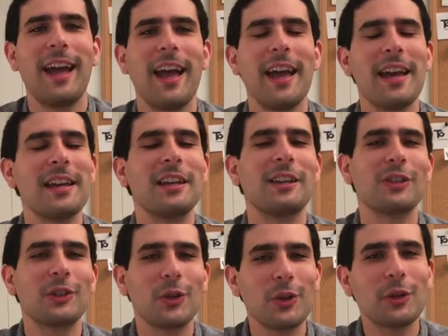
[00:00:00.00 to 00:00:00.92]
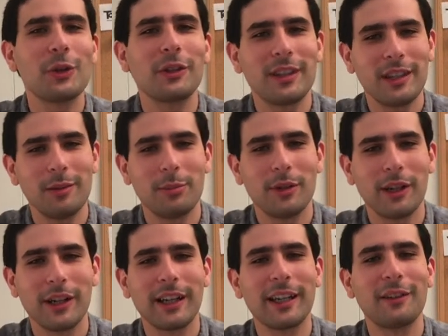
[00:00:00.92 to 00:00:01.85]
A historical theme
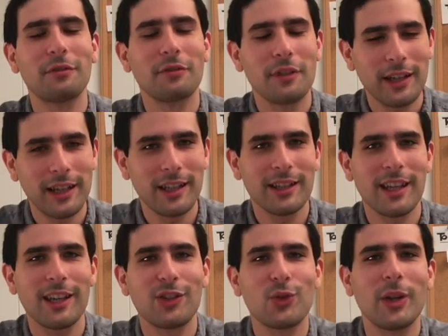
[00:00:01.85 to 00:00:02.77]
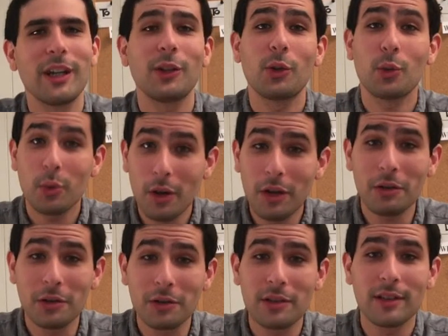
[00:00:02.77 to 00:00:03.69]
park in France has trained
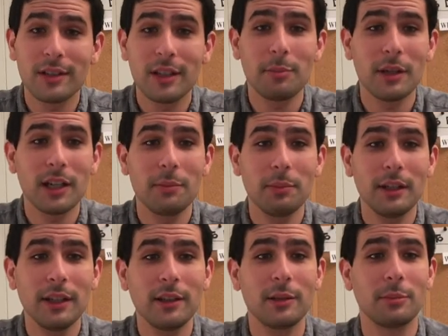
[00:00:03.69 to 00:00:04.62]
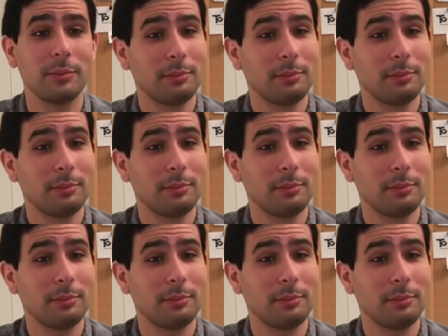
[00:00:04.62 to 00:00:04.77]
crows to pick up litter